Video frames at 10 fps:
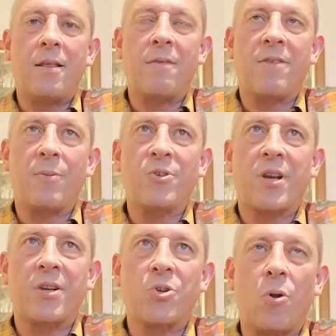Fiddle
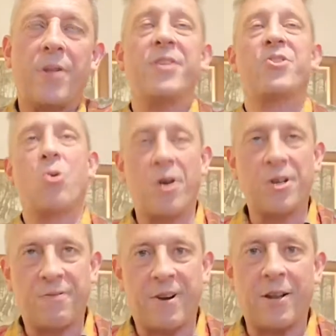Music of Scotland, the
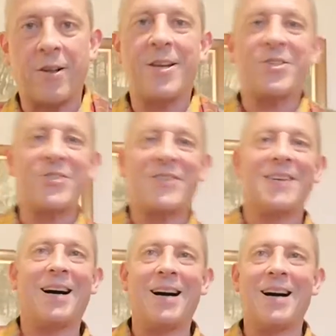Scottish violinist,
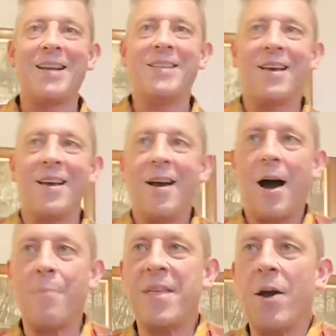and
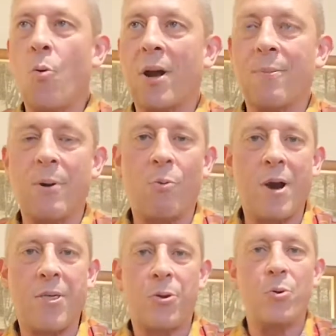I'm now working my
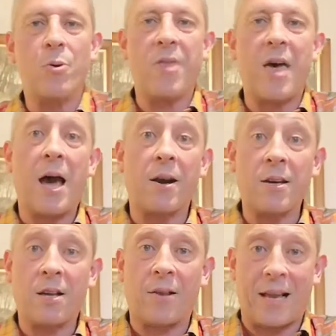way through the Hearn
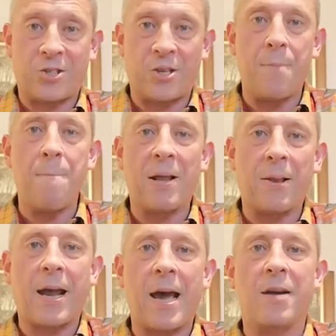collection, the
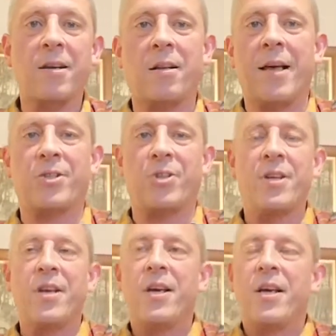Miller Hearn collection.
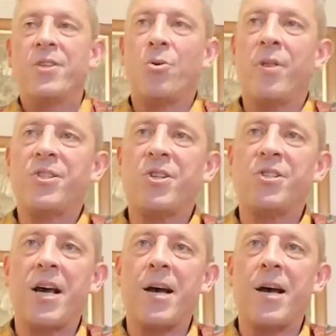So this is